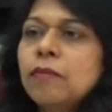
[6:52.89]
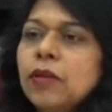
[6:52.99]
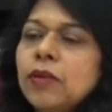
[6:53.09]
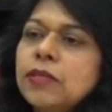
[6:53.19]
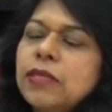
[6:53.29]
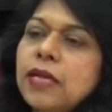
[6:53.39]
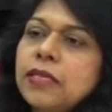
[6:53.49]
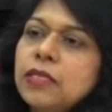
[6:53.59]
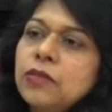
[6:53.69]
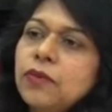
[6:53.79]
Because
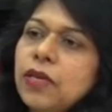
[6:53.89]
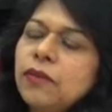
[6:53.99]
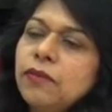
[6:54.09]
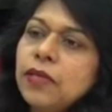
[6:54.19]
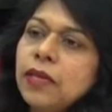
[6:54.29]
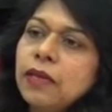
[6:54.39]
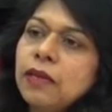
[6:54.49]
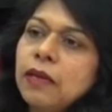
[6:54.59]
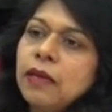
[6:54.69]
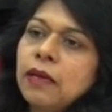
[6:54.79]
that is where we
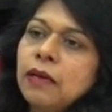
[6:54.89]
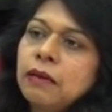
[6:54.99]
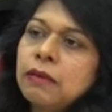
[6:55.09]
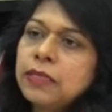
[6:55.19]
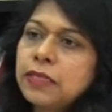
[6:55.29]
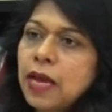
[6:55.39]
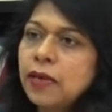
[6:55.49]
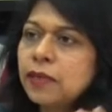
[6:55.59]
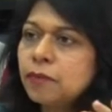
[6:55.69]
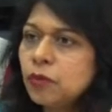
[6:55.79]
can
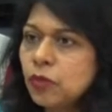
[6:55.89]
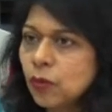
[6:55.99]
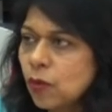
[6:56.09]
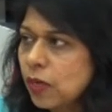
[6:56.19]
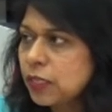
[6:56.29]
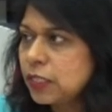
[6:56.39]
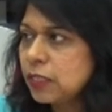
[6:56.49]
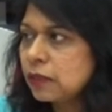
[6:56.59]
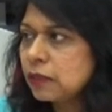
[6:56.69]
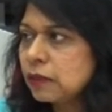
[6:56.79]
stand up to the
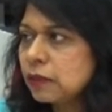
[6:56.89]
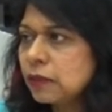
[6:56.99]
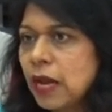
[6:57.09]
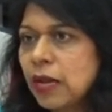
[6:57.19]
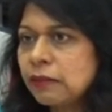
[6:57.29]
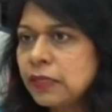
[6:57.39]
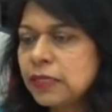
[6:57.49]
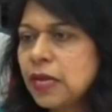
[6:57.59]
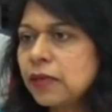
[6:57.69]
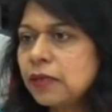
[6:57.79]
quality and the
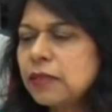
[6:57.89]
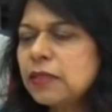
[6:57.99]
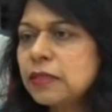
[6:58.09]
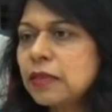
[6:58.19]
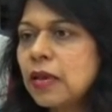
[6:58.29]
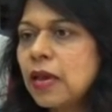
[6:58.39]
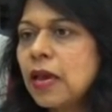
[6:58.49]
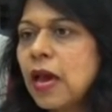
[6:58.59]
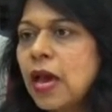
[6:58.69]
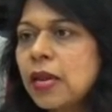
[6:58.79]
standards
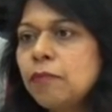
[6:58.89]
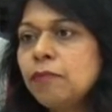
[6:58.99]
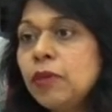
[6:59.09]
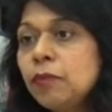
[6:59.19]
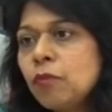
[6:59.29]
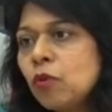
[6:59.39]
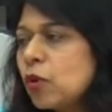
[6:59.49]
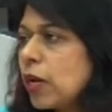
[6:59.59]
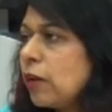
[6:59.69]
and be more